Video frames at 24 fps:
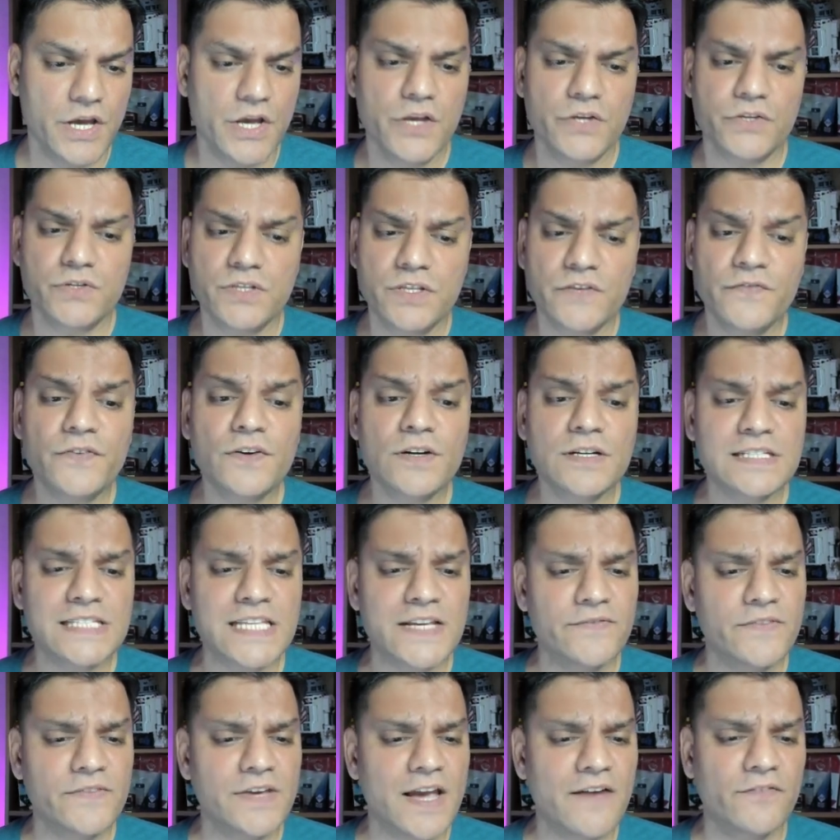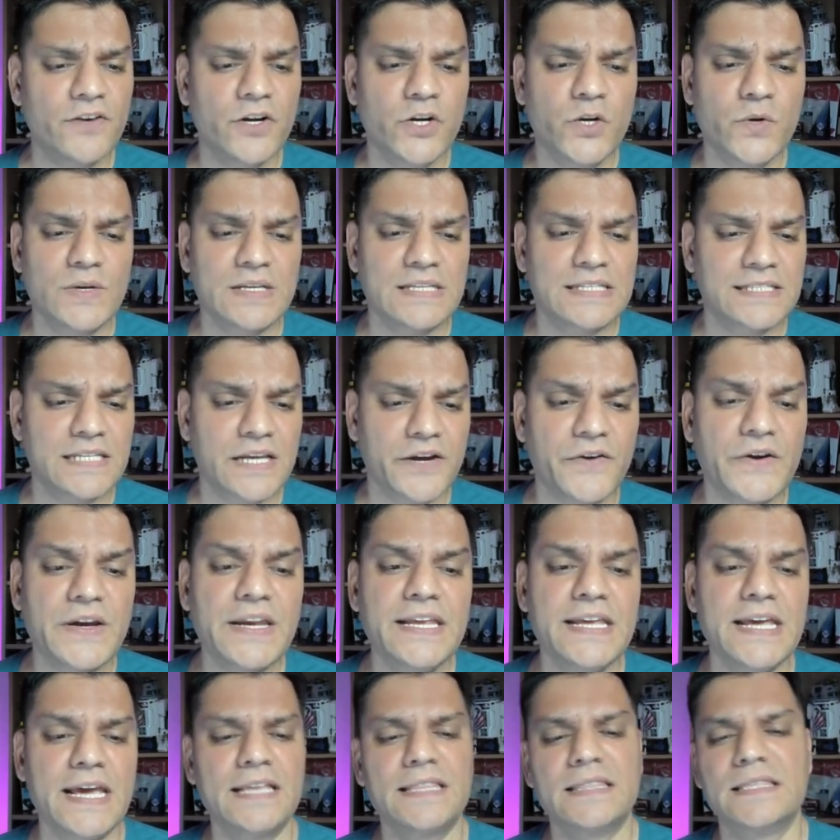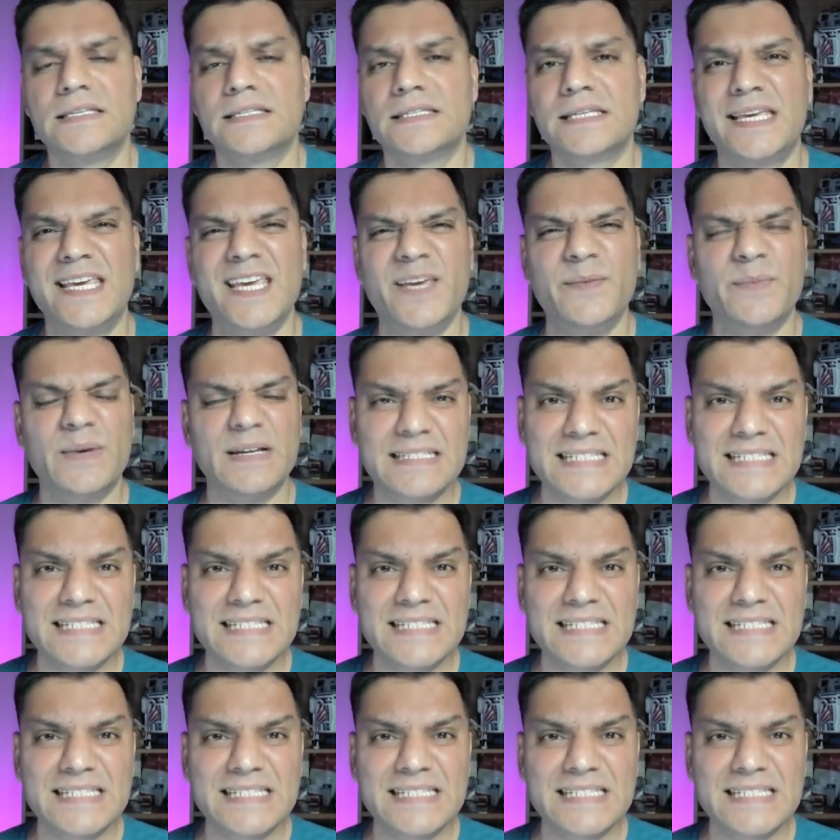So the first thing we have to do is create the schema.